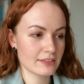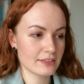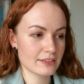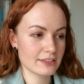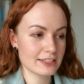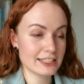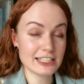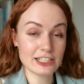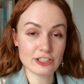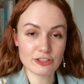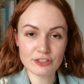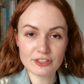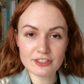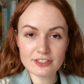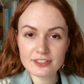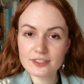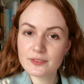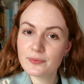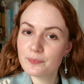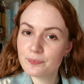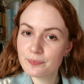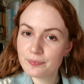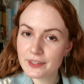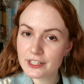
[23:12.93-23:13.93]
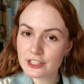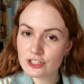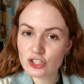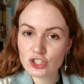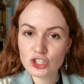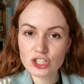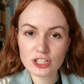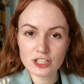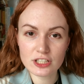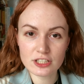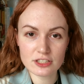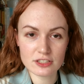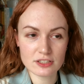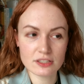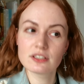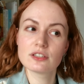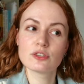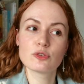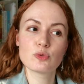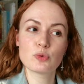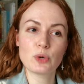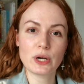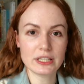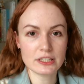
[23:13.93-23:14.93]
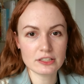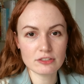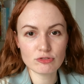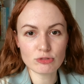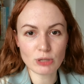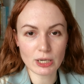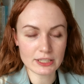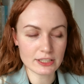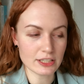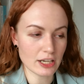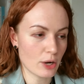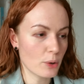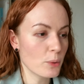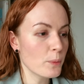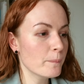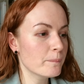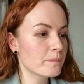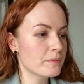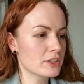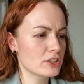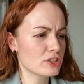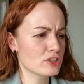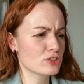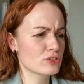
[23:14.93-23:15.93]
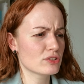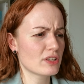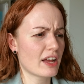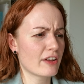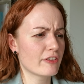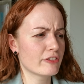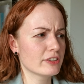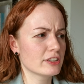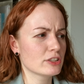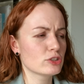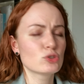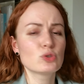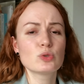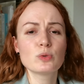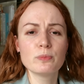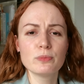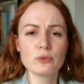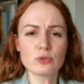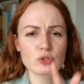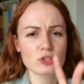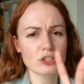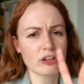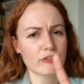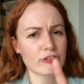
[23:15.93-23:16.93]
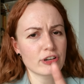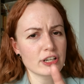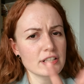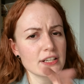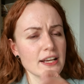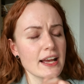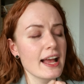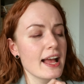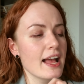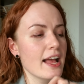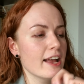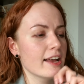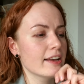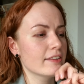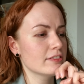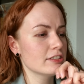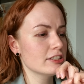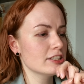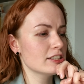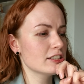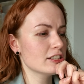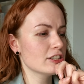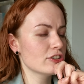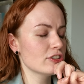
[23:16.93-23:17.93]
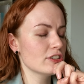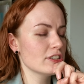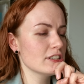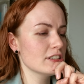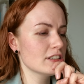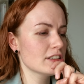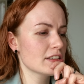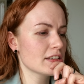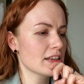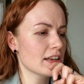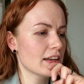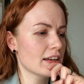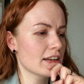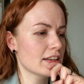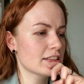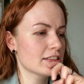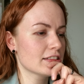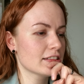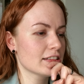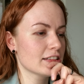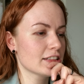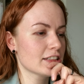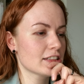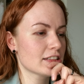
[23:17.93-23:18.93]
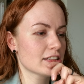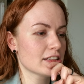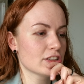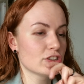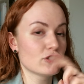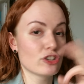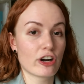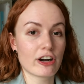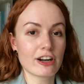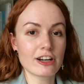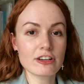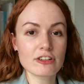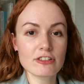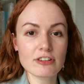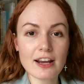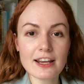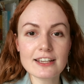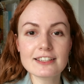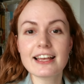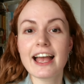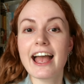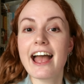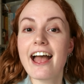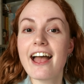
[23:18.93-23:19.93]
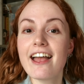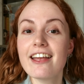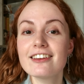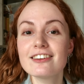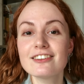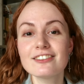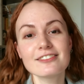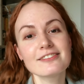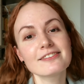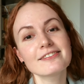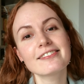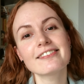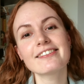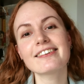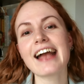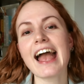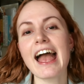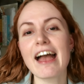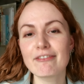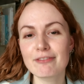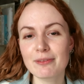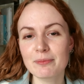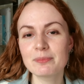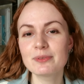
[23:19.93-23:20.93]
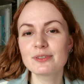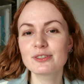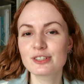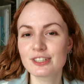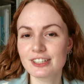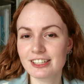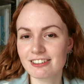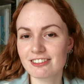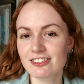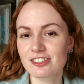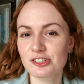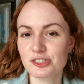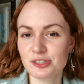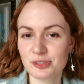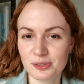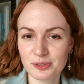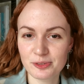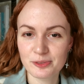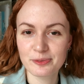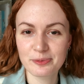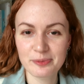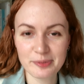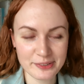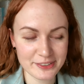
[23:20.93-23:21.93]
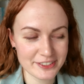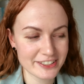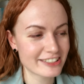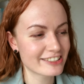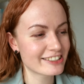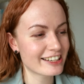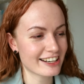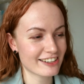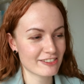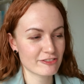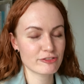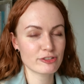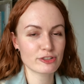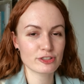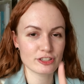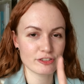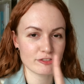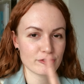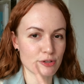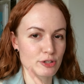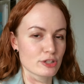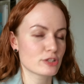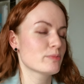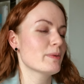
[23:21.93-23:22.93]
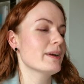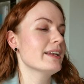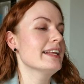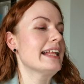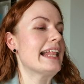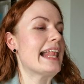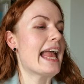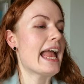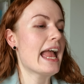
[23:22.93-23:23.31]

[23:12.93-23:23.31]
series that she's writing right now. There's, I think, 2 books already in the series, and it's Dark Cries. I have a book here too for the first one,